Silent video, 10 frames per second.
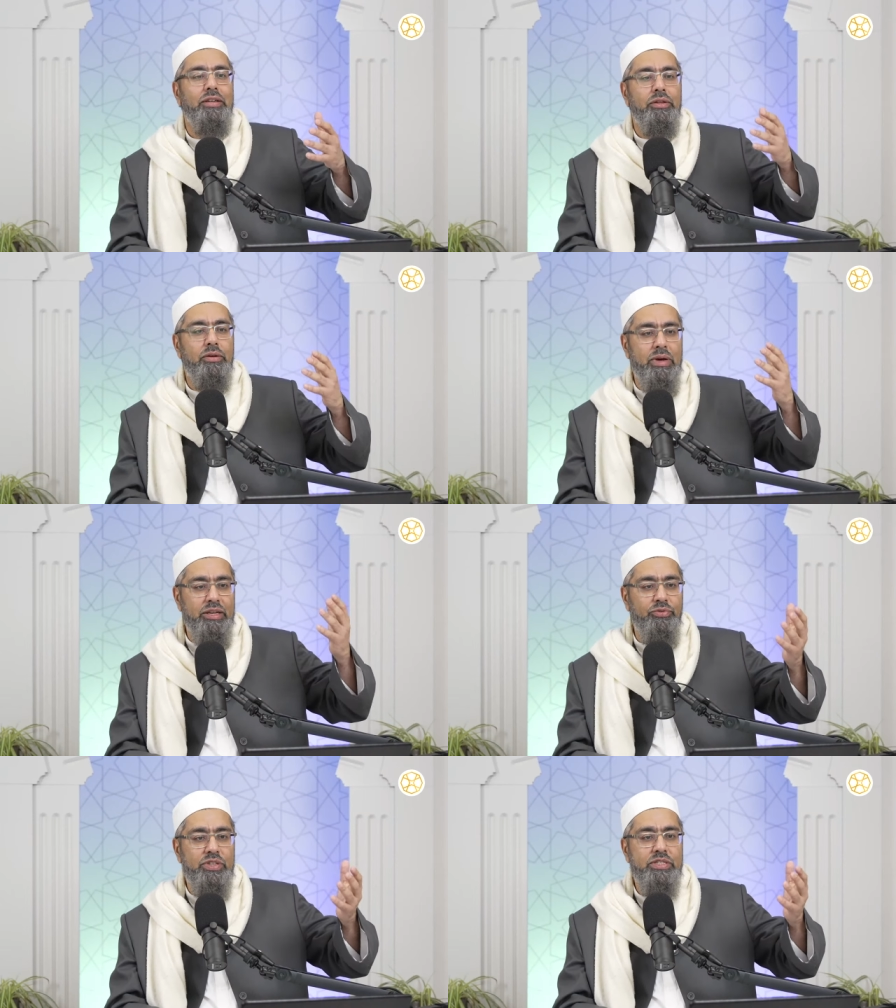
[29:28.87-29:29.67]
the
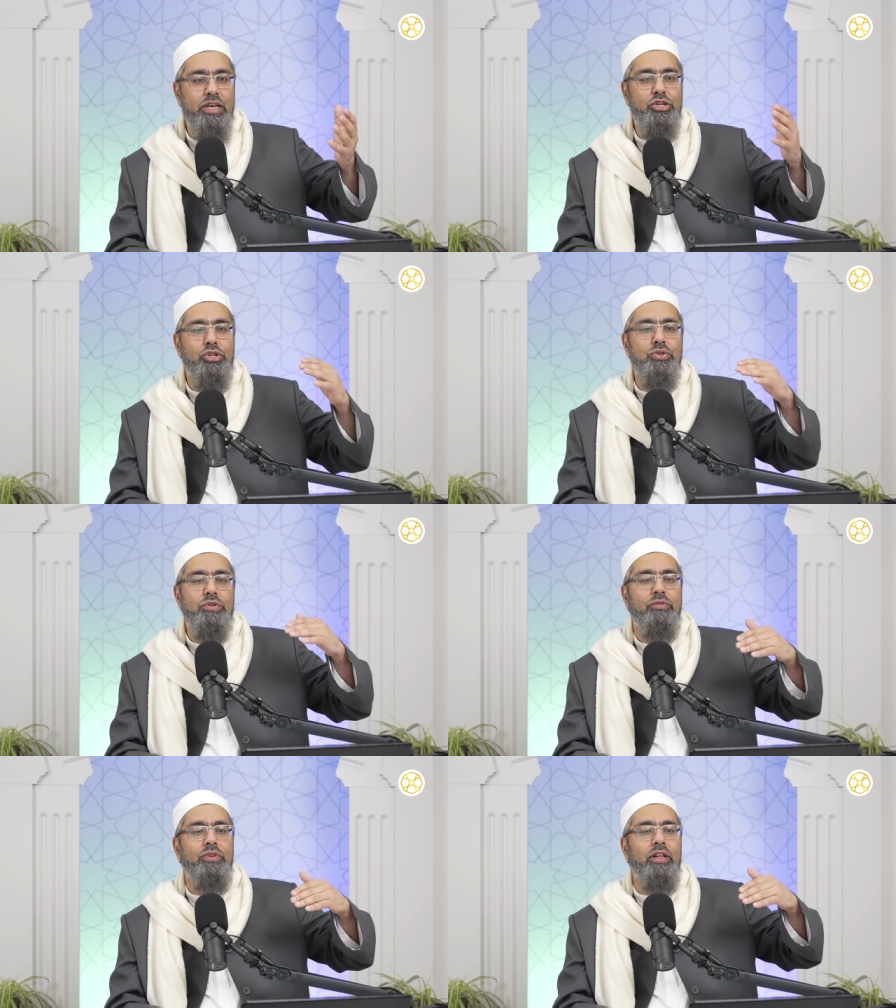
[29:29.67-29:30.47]
manifestations
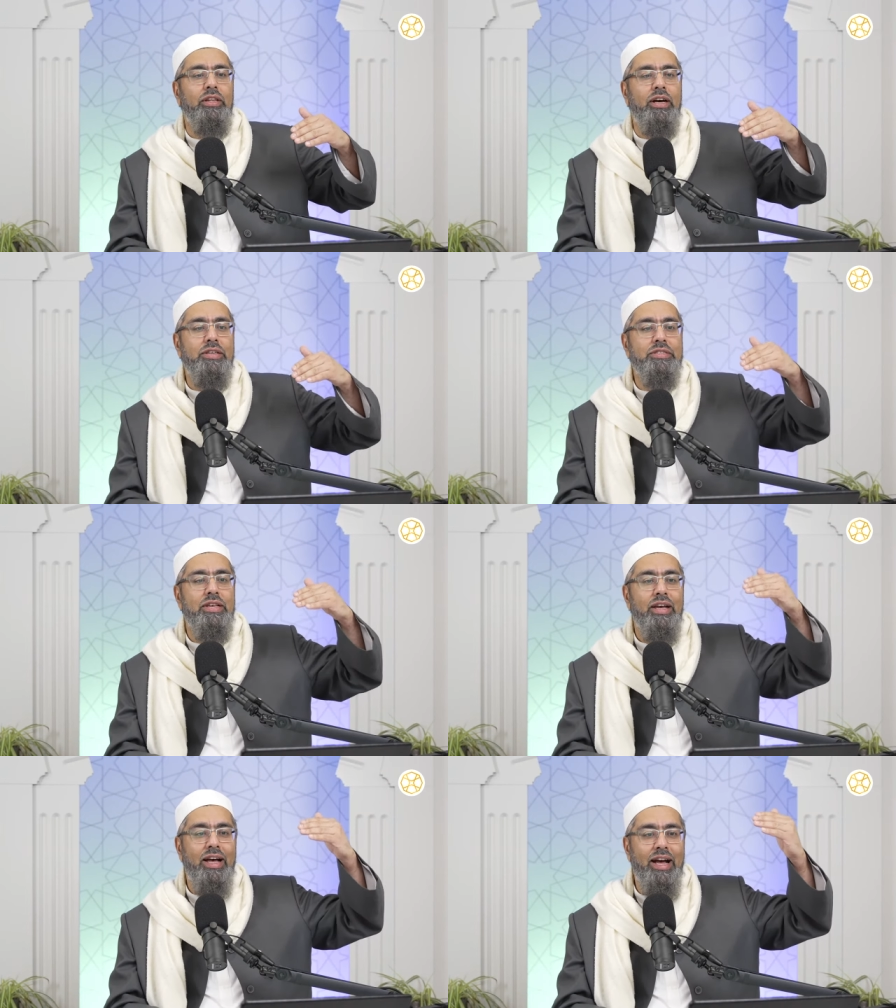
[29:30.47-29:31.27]
of Allah's
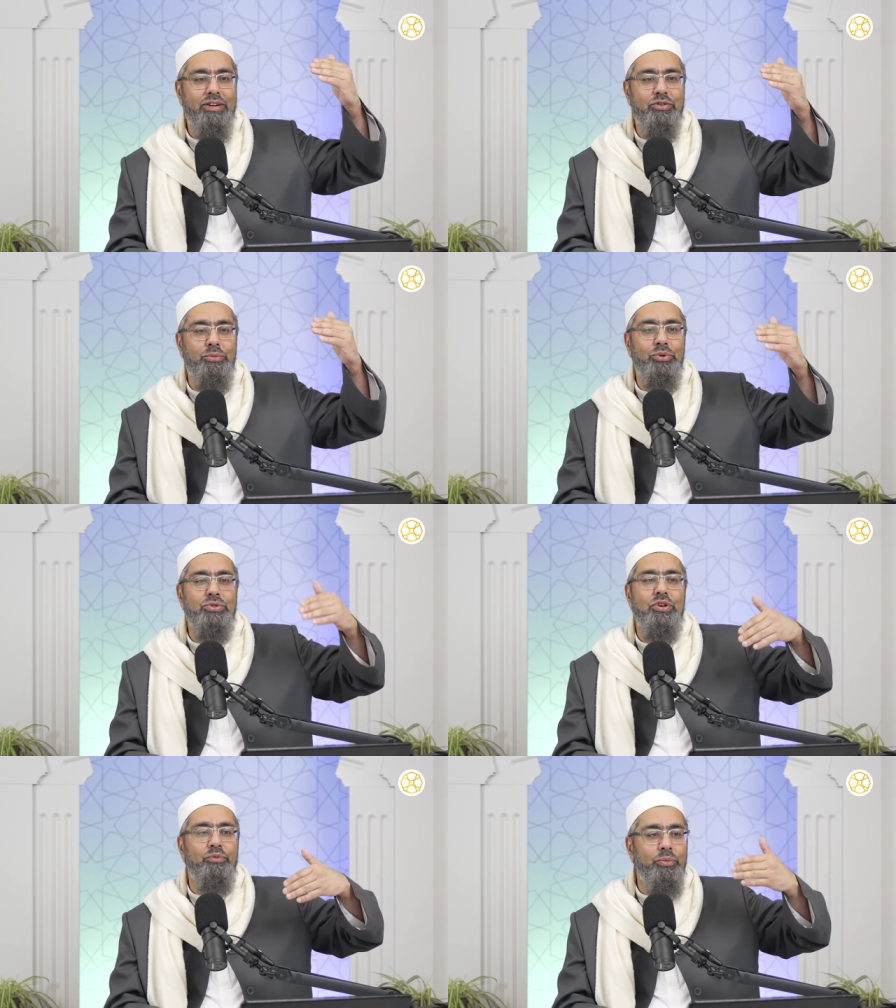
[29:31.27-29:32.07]

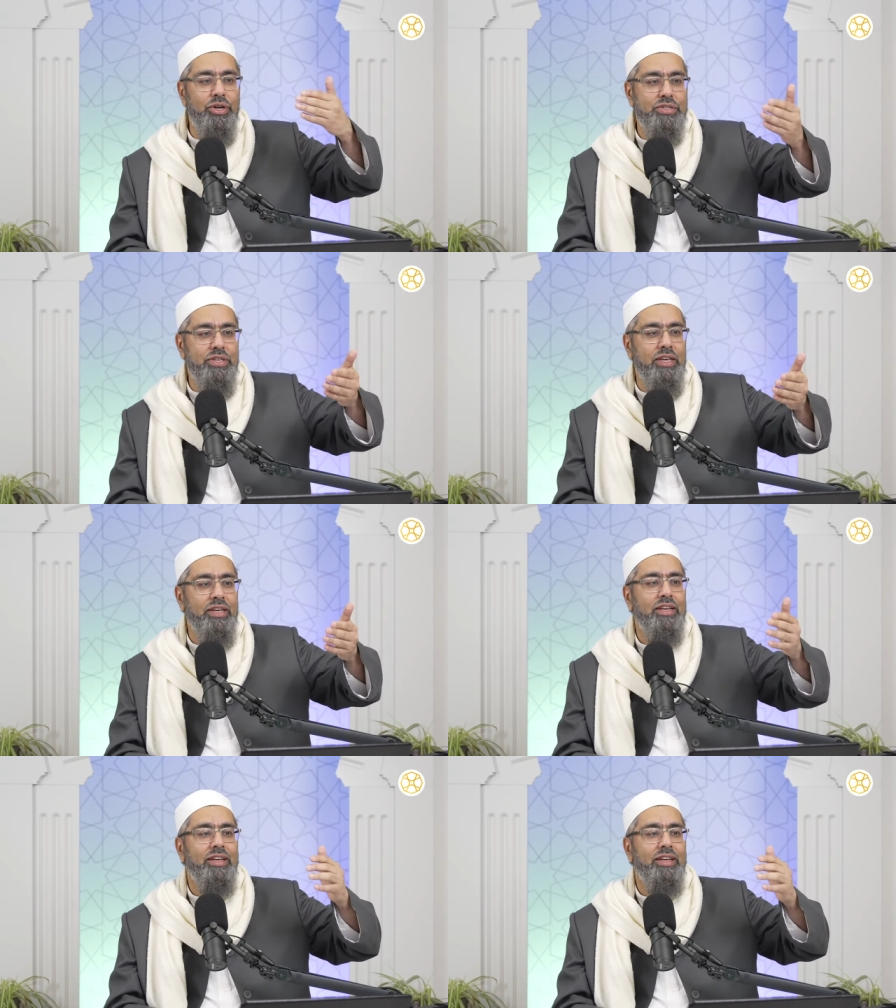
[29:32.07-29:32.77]
attributes of mercy,